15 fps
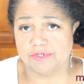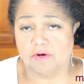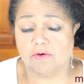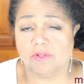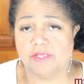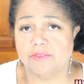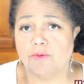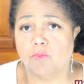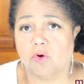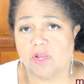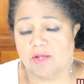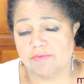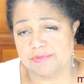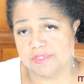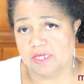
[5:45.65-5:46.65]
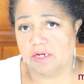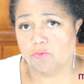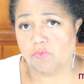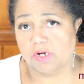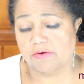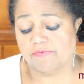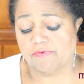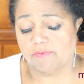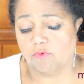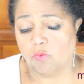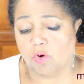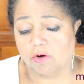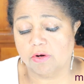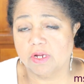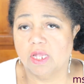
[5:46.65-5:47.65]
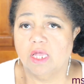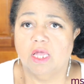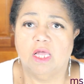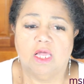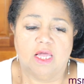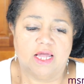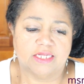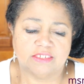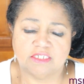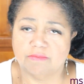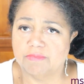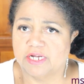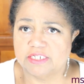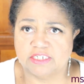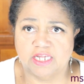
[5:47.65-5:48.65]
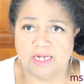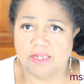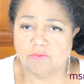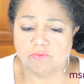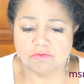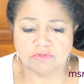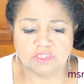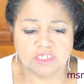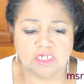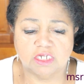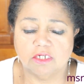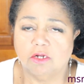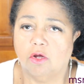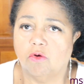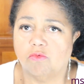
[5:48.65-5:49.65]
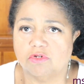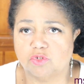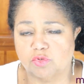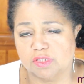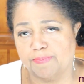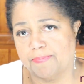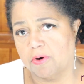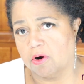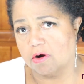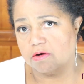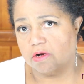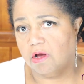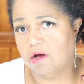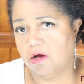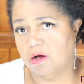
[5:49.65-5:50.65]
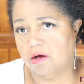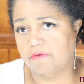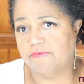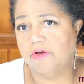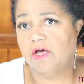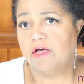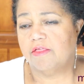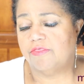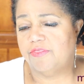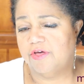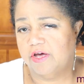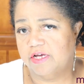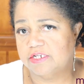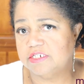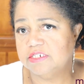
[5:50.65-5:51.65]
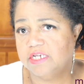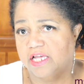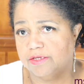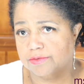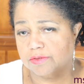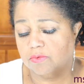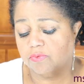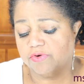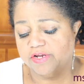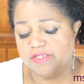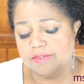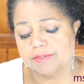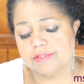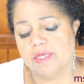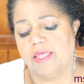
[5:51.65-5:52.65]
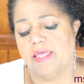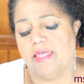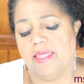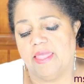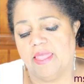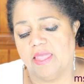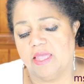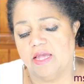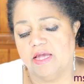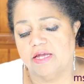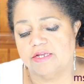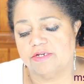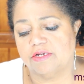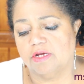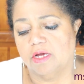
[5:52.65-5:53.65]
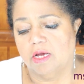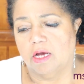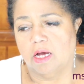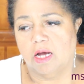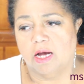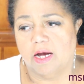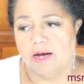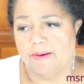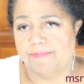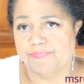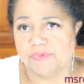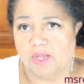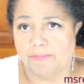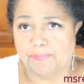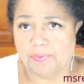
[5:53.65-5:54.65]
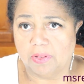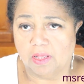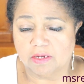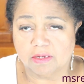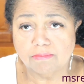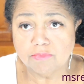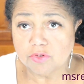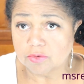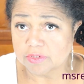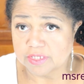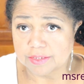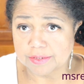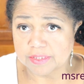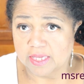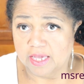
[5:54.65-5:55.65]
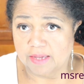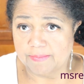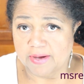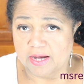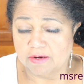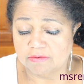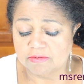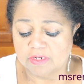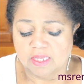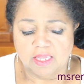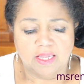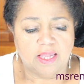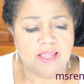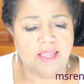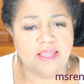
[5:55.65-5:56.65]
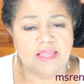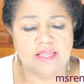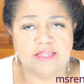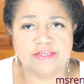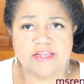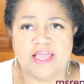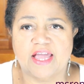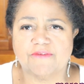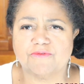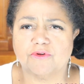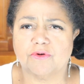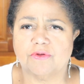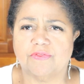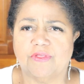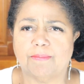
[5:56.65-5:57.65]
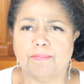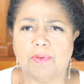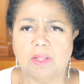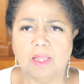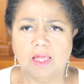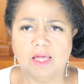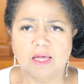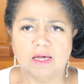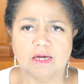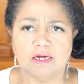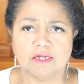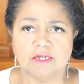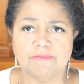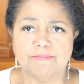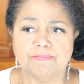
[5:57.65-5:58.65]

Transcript: early in the morning. I was getting ready for work. I did my daily routine, which was part of the nasal rinse, and a plug of mucus came out, and after the plug,